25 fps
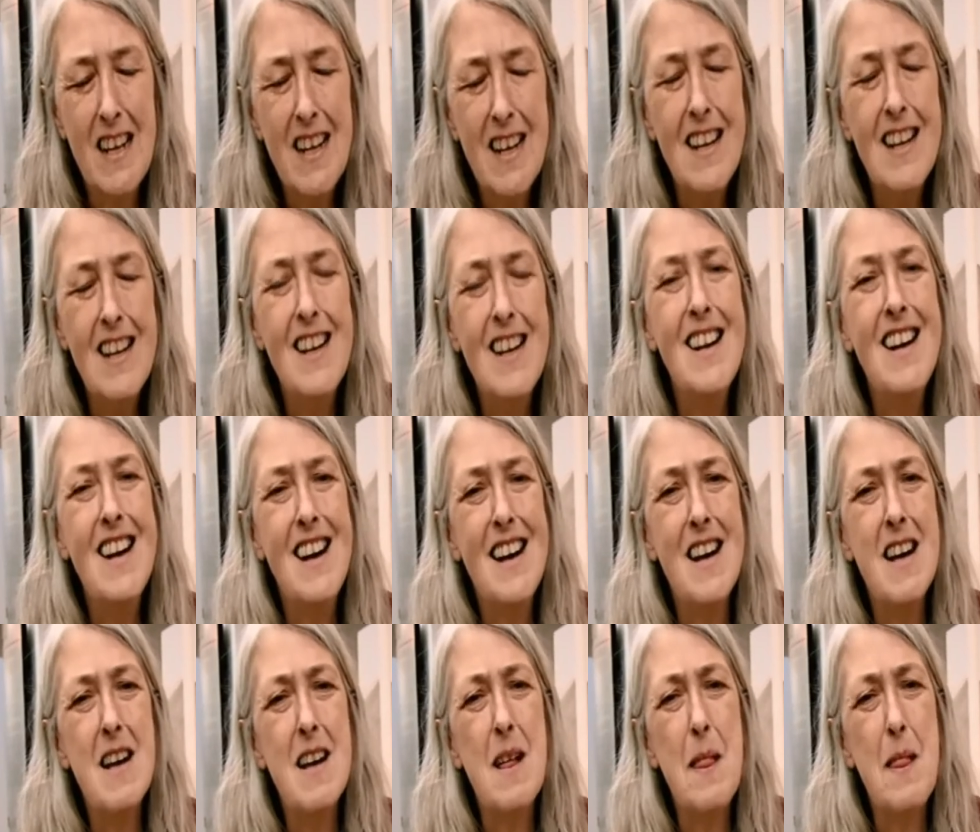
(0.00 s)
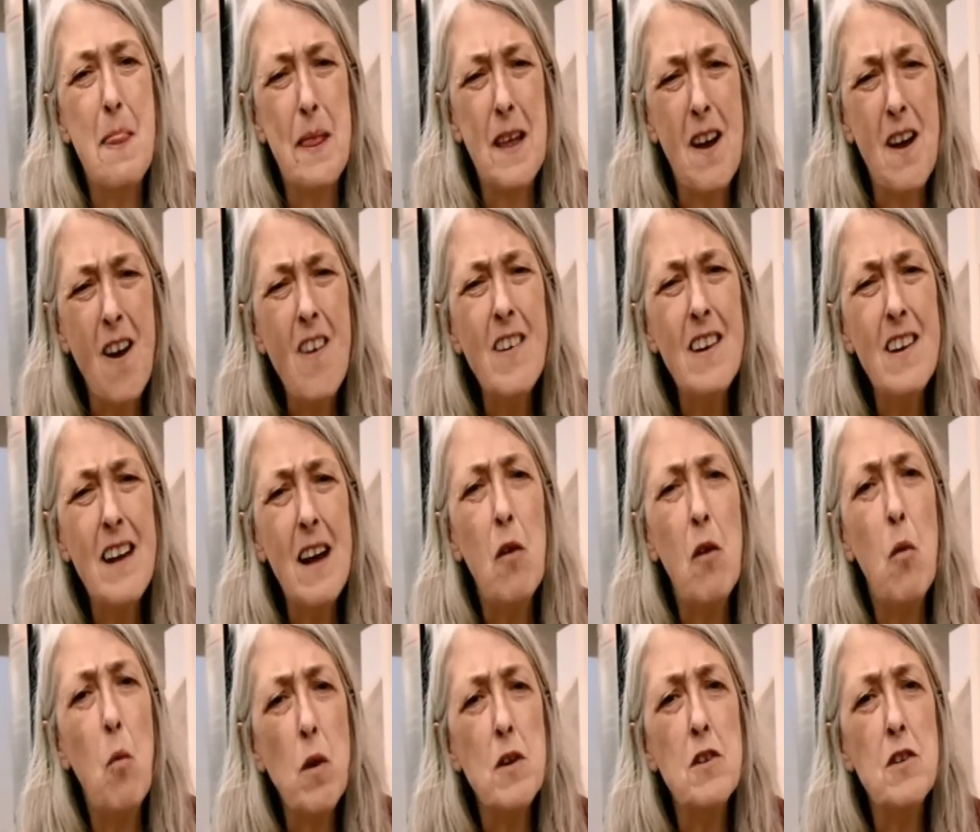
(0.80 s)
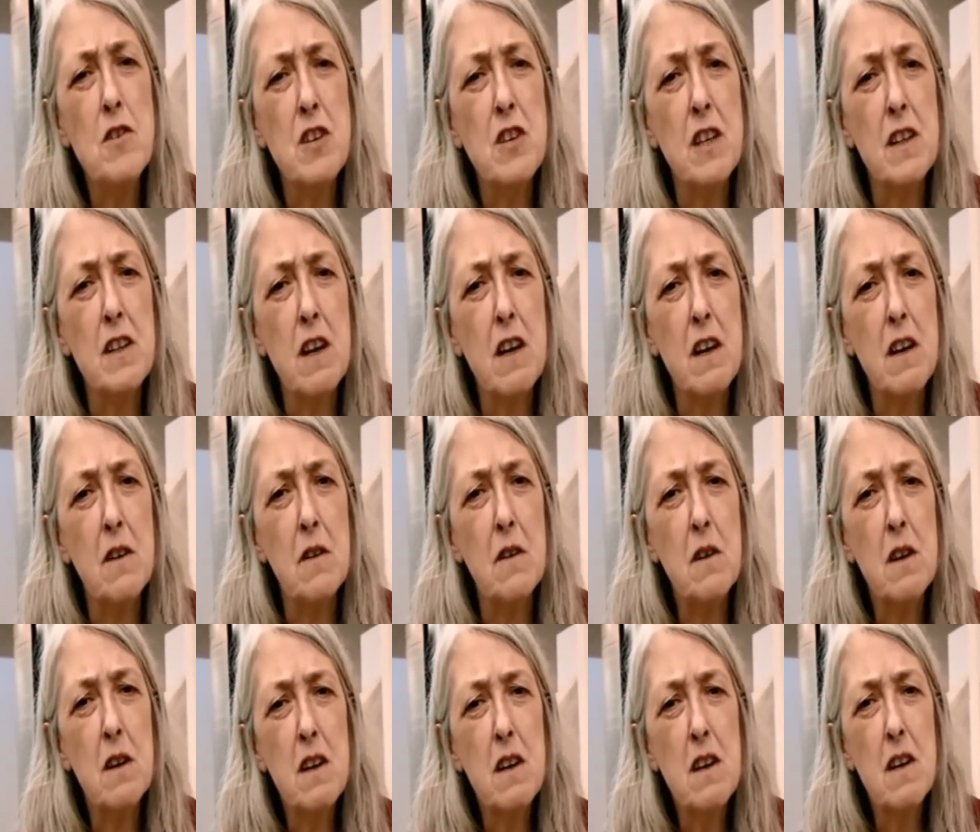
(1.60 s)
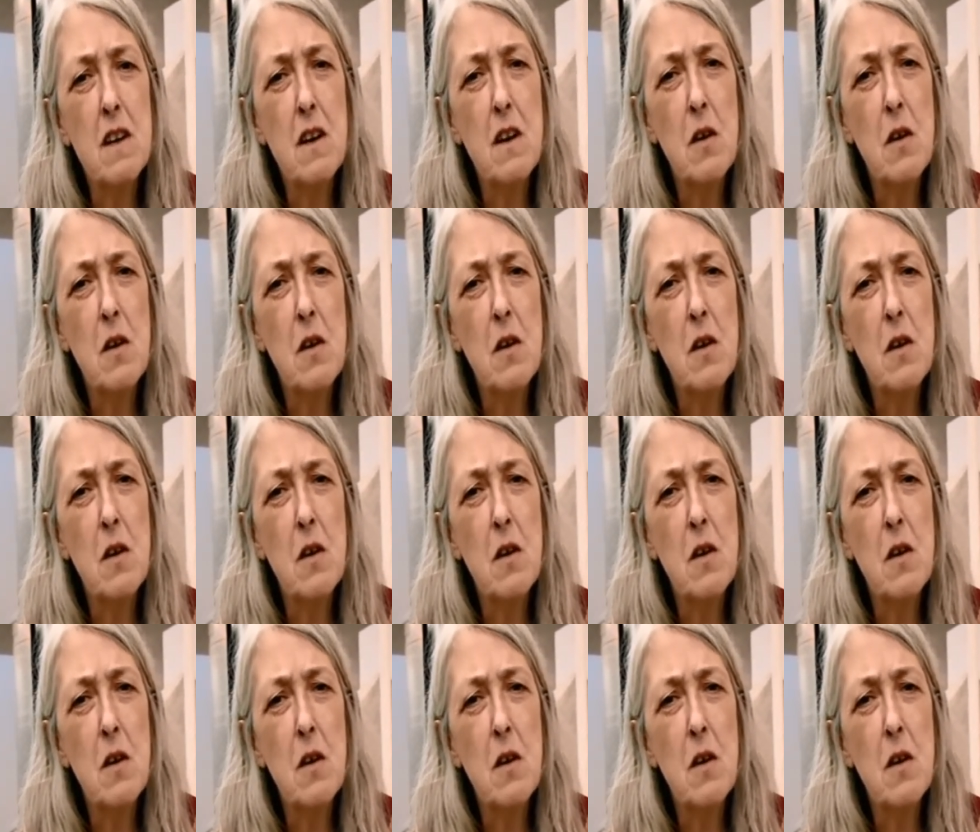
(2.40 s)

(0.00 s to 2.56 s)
I can't help wondering, though,